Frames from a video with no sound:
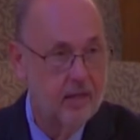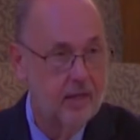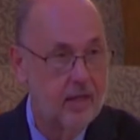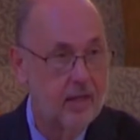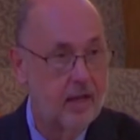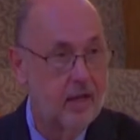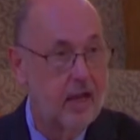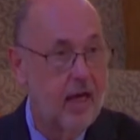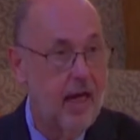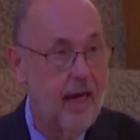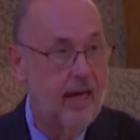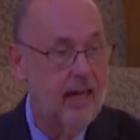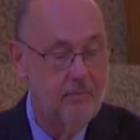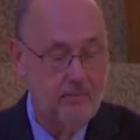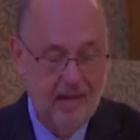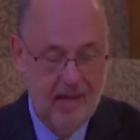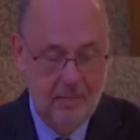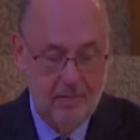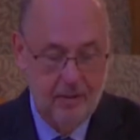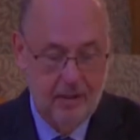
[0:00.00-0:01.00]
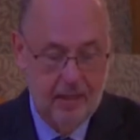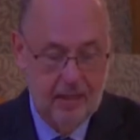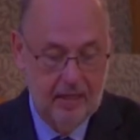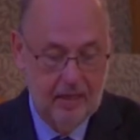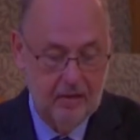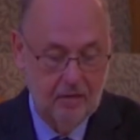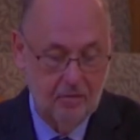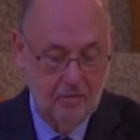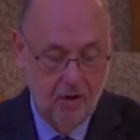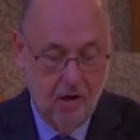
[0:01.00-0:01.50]
Lying may be
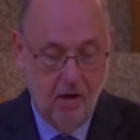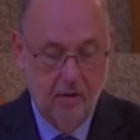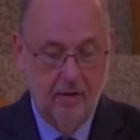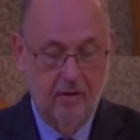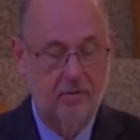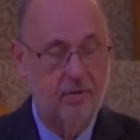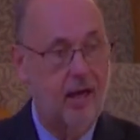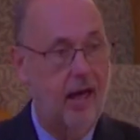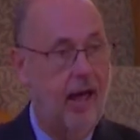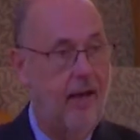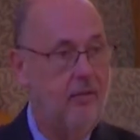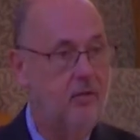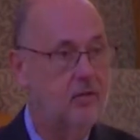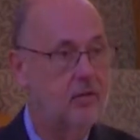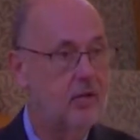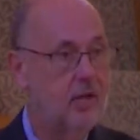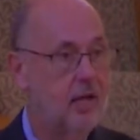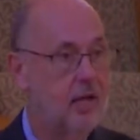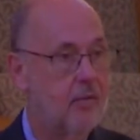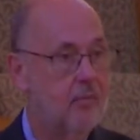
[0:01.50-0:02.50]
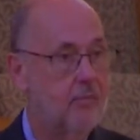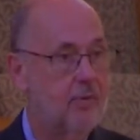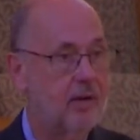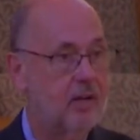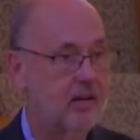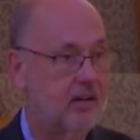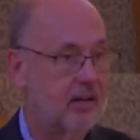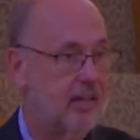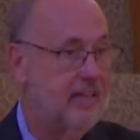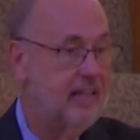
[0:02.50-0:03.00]
wrong at times, but
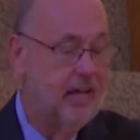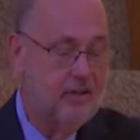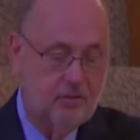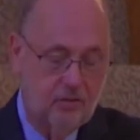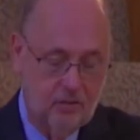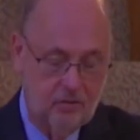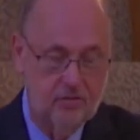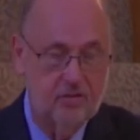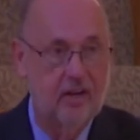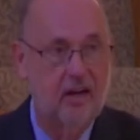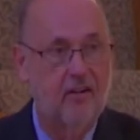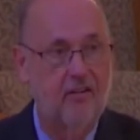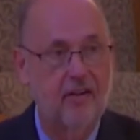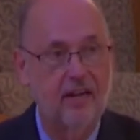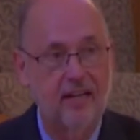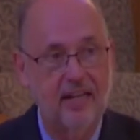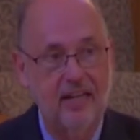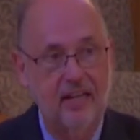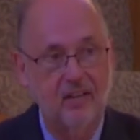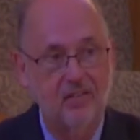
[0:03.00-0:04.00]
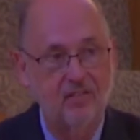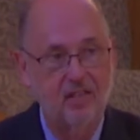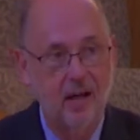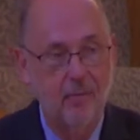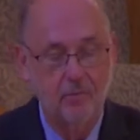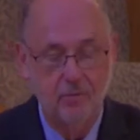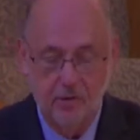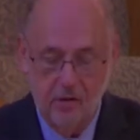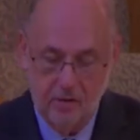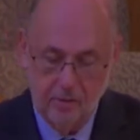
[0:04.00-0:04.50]
clearly necessary in some
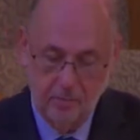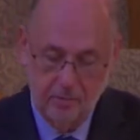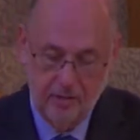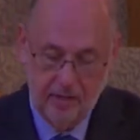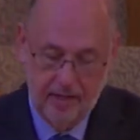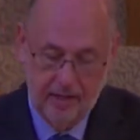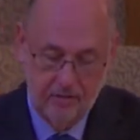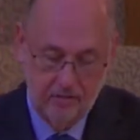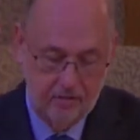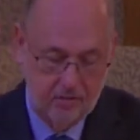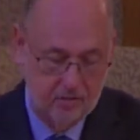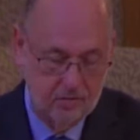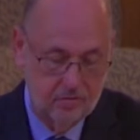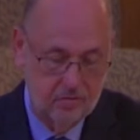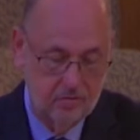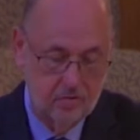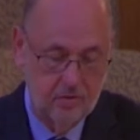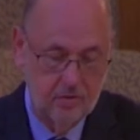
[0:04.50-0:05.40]
circumstances.